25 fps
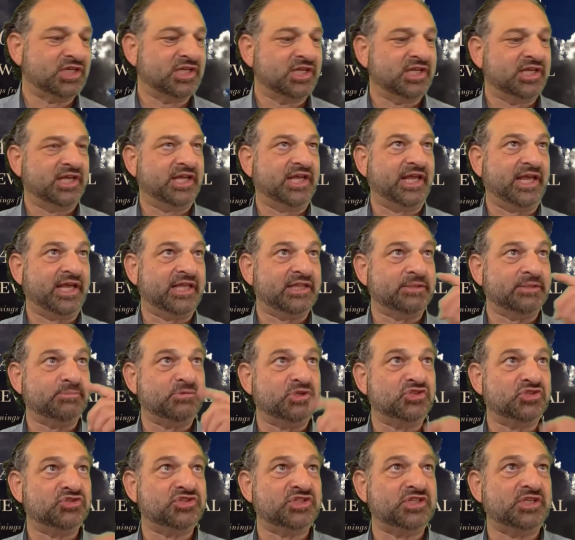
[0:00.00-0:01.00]
And the
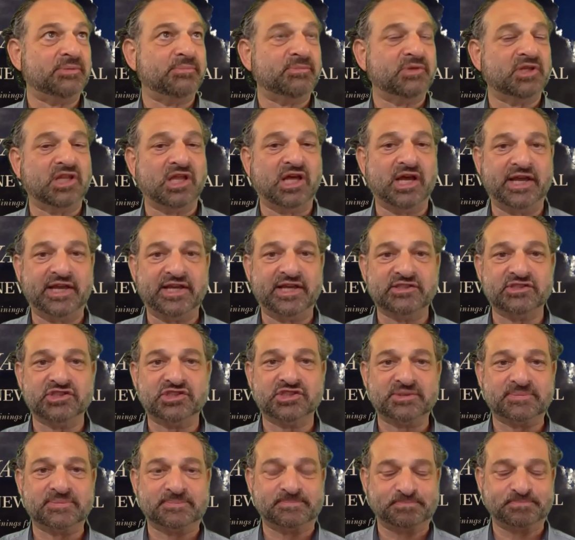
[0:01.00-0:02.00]
Museum Alliance
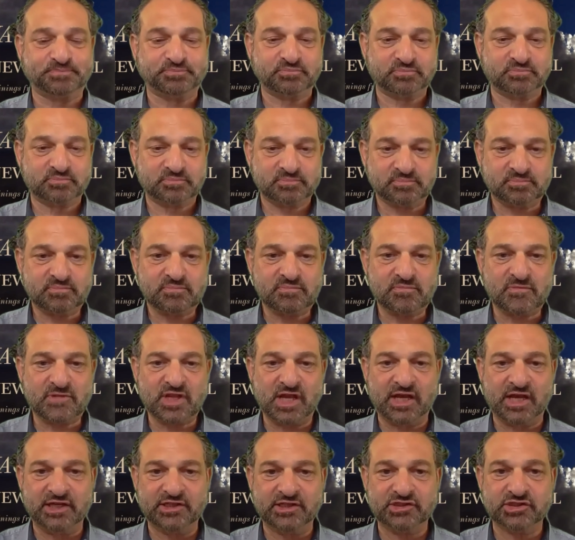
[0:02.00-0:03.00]

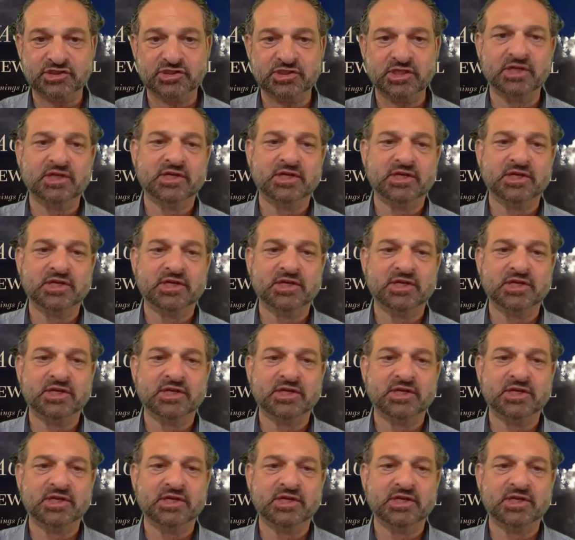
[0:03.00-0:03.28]
is